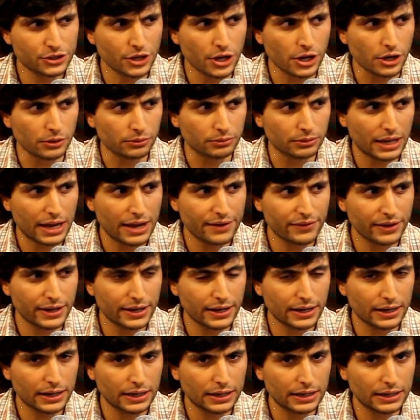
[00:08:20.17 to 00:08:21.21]
No, live at
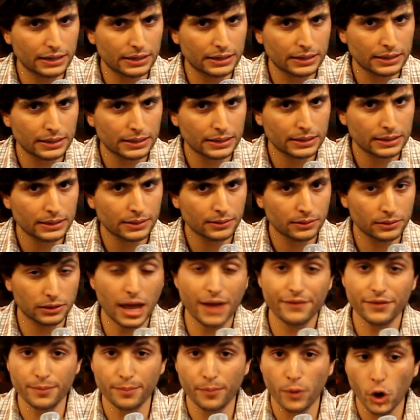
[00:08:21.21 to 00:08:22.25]

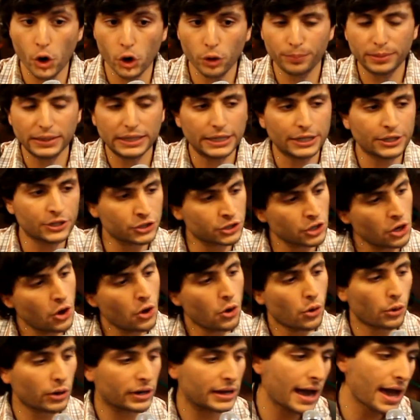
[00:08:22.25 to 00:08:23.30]
Myrtle Beach,
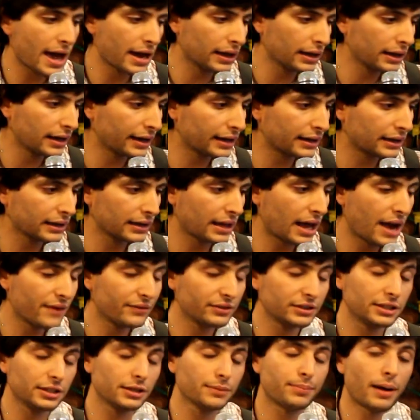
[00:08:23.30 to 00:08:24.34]
or kind of like a live
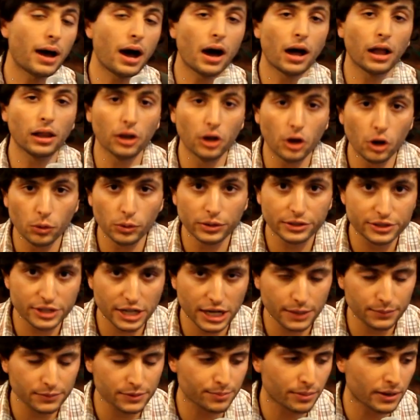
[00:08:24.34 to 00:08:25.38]
at the Apollo with
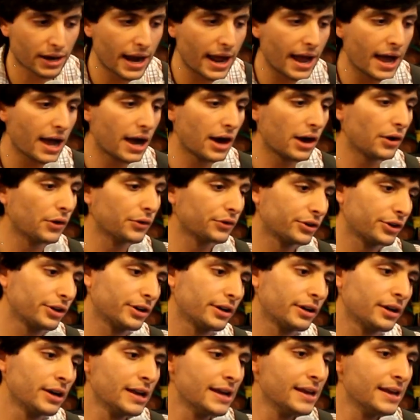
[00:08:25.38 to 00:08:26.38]
James Brown, or